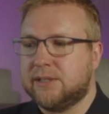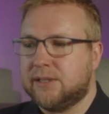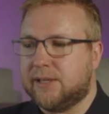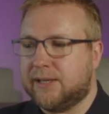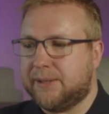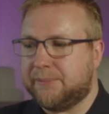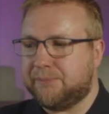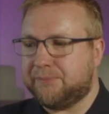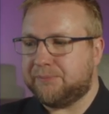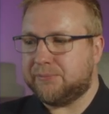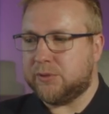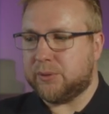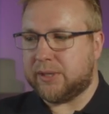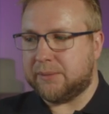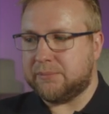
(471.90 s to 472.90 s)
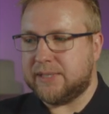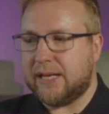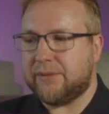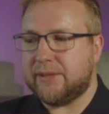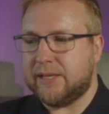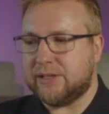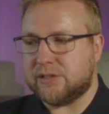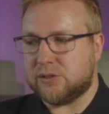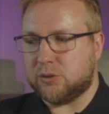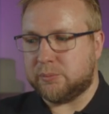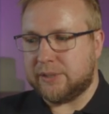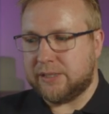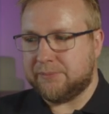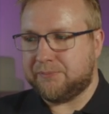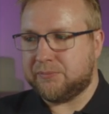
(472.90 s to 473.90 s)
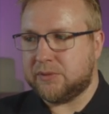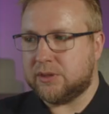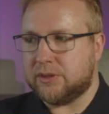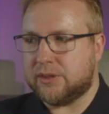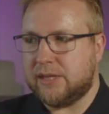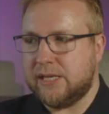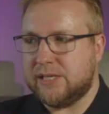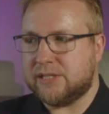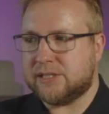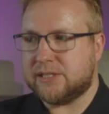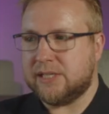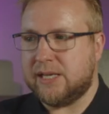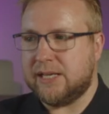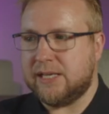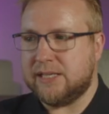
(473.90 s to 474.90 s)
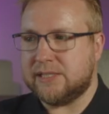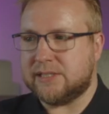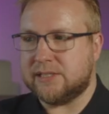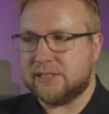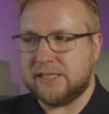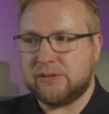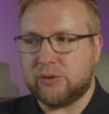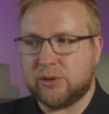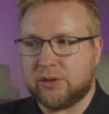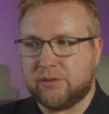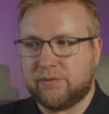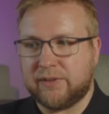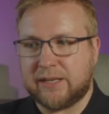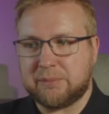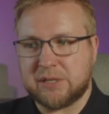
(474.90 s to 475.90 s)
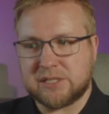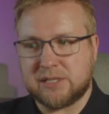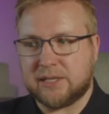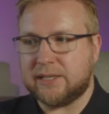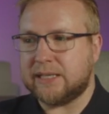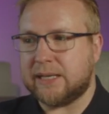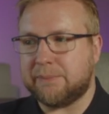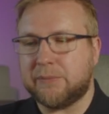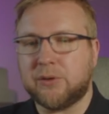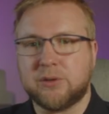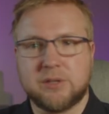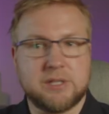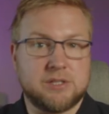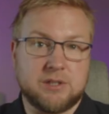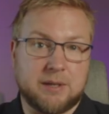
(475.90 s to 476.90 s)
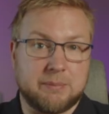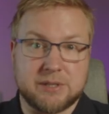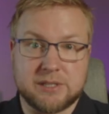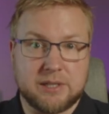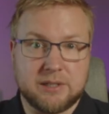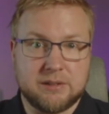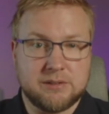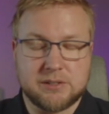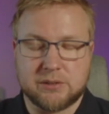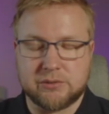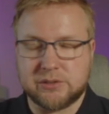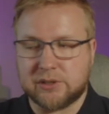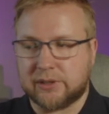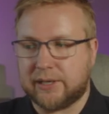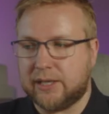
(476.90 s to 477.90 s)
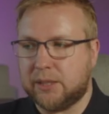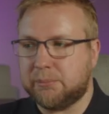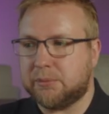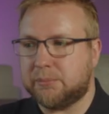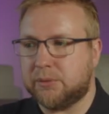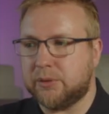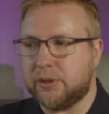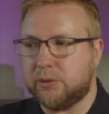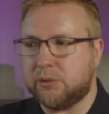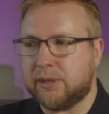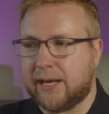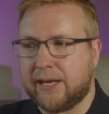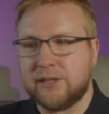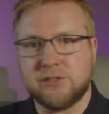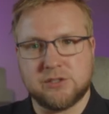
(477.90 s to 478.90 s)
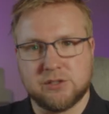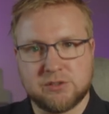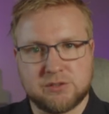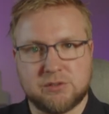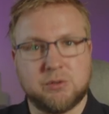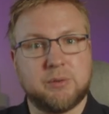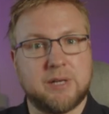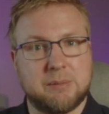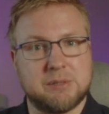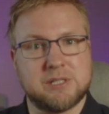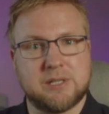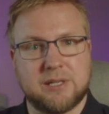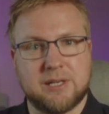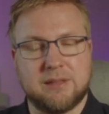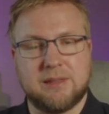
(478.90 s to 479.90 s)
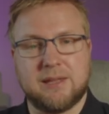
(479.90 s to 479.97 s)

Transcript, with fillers: Um, okay, now the install bit. This is zero config M S I. I'm not. It's not M S I, so it's not going to help. But you can just throw an M S I in